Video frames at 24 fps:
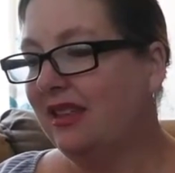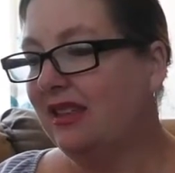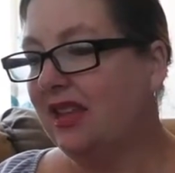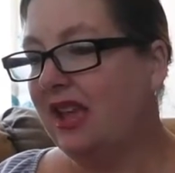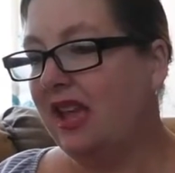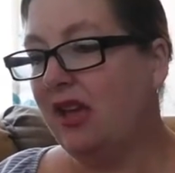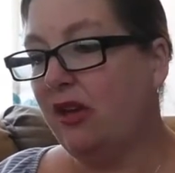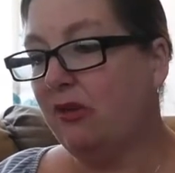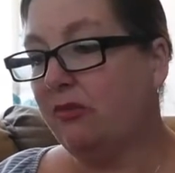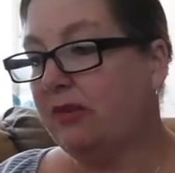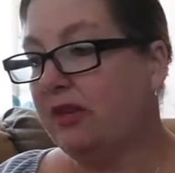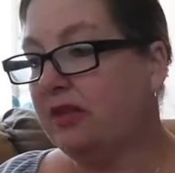
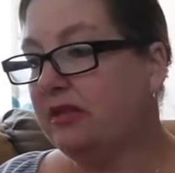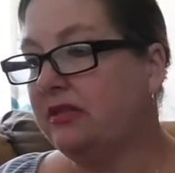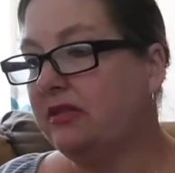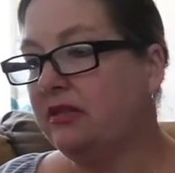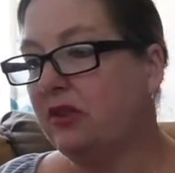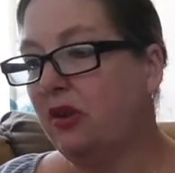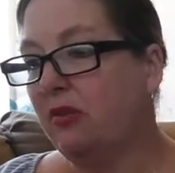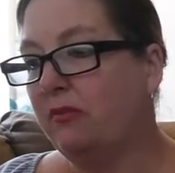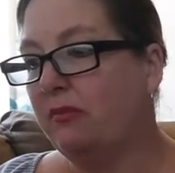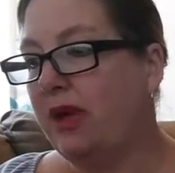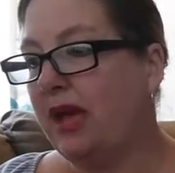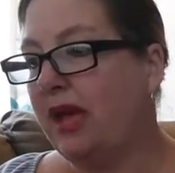They help us
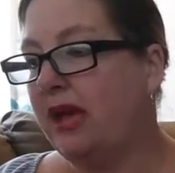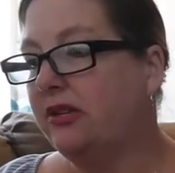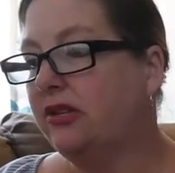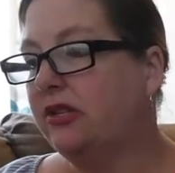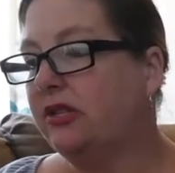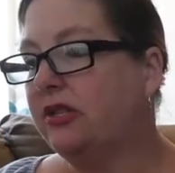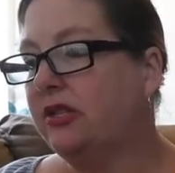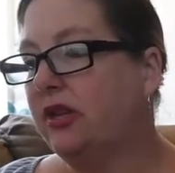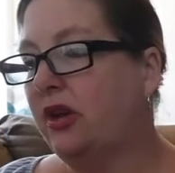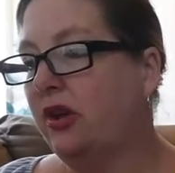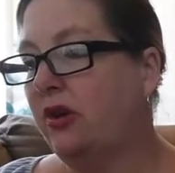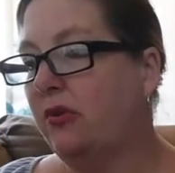so much.
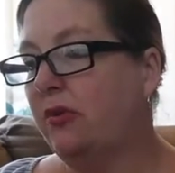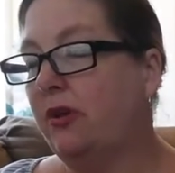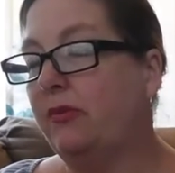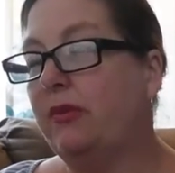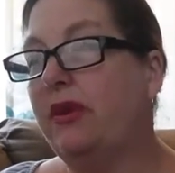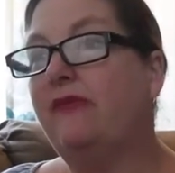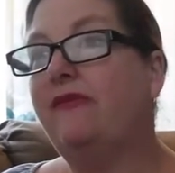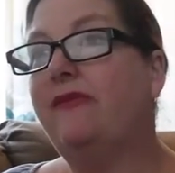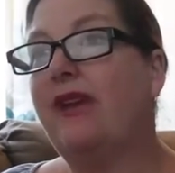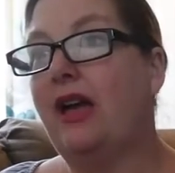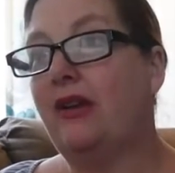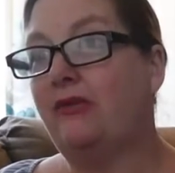So when
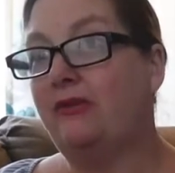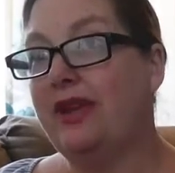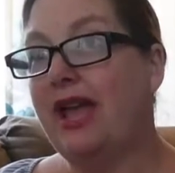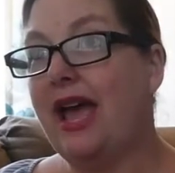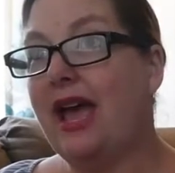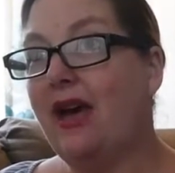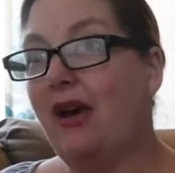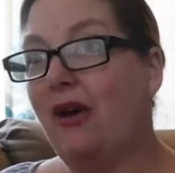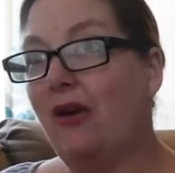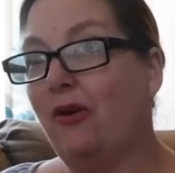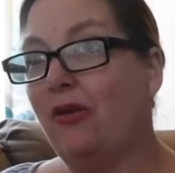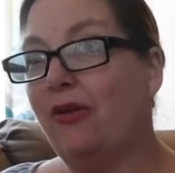we found
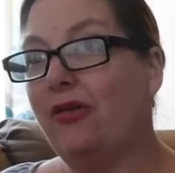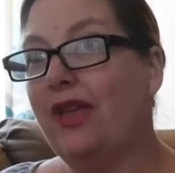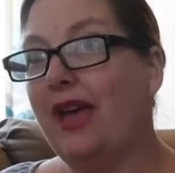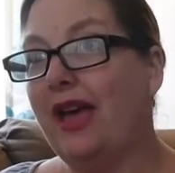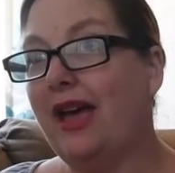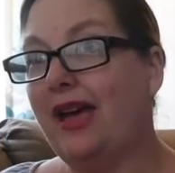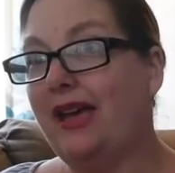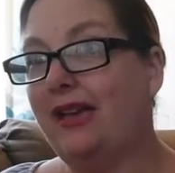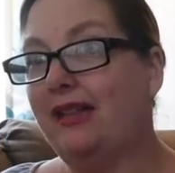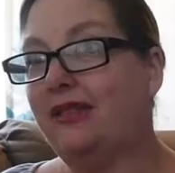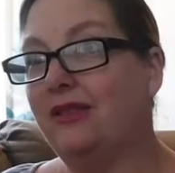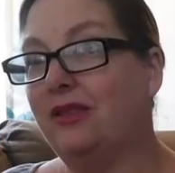out
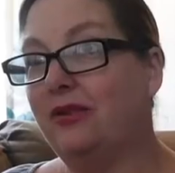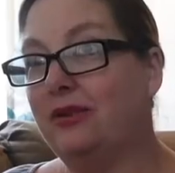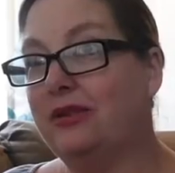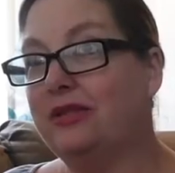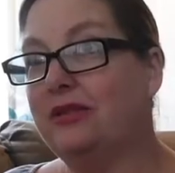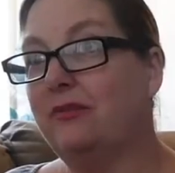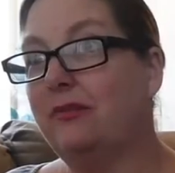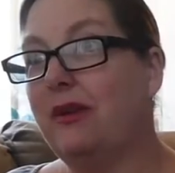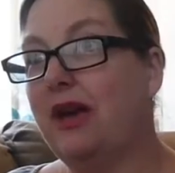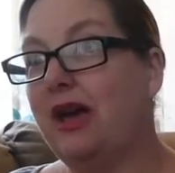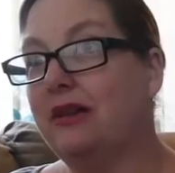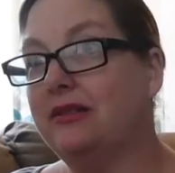that there
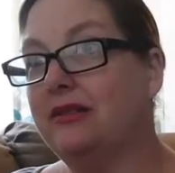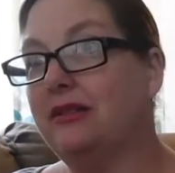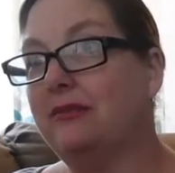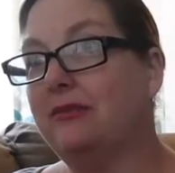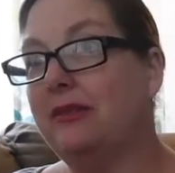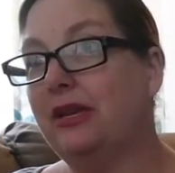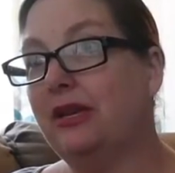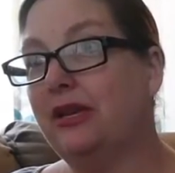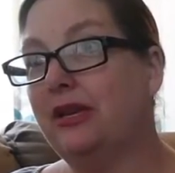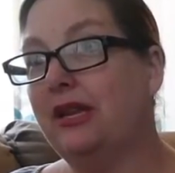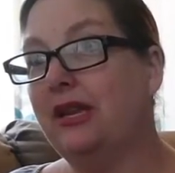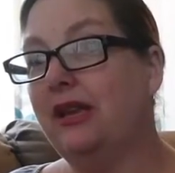was a
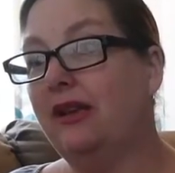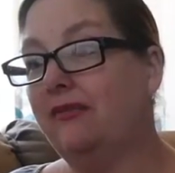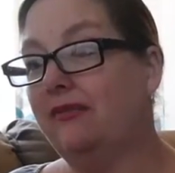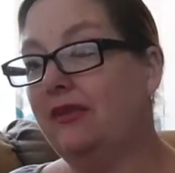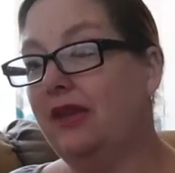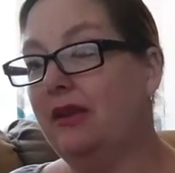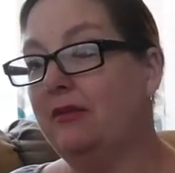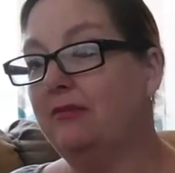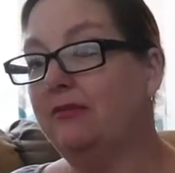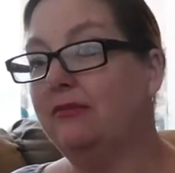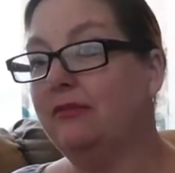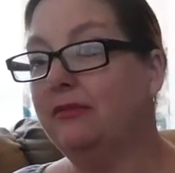possibility of
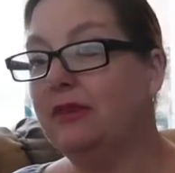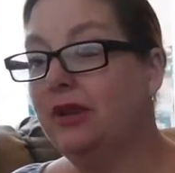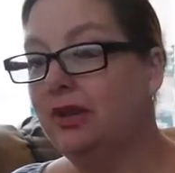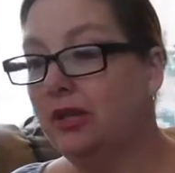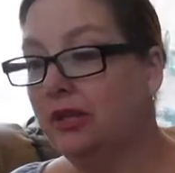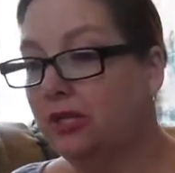them